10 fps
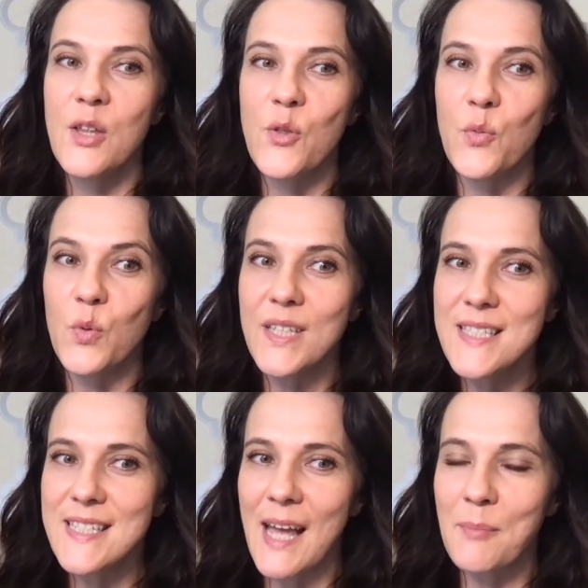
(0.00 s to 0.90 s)
3
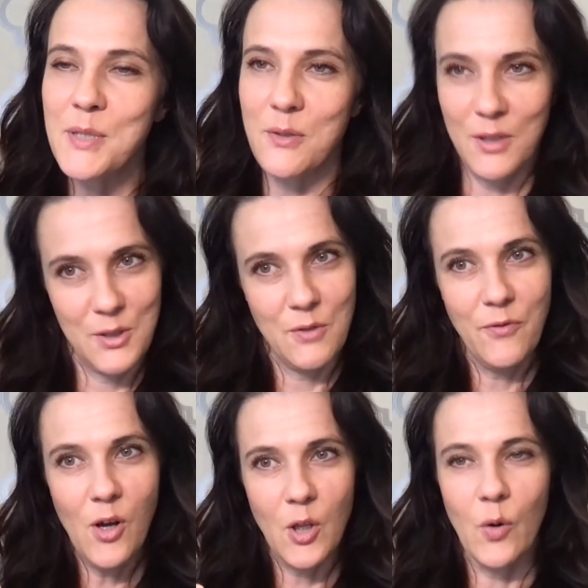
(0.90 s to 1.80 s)
steps you need to
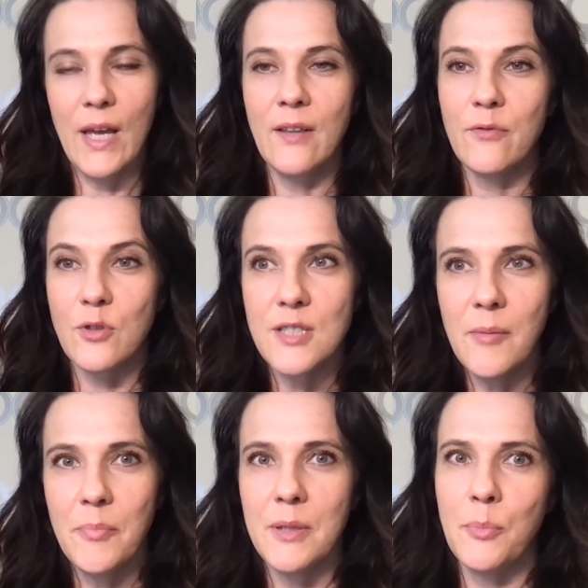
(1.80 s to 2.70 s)
follow. And for some
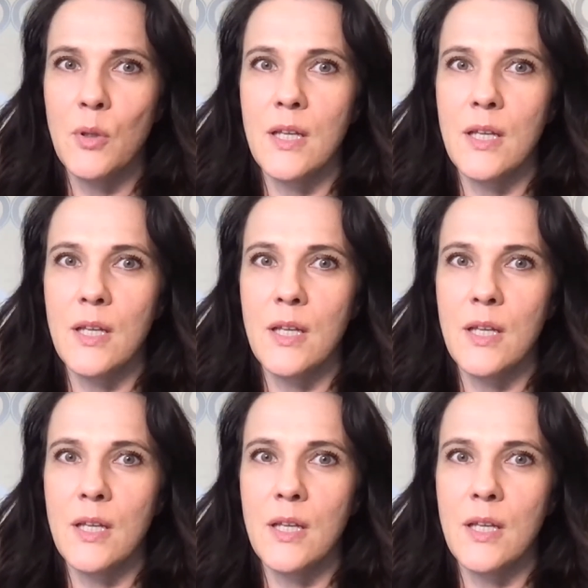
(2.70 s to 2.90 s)
people,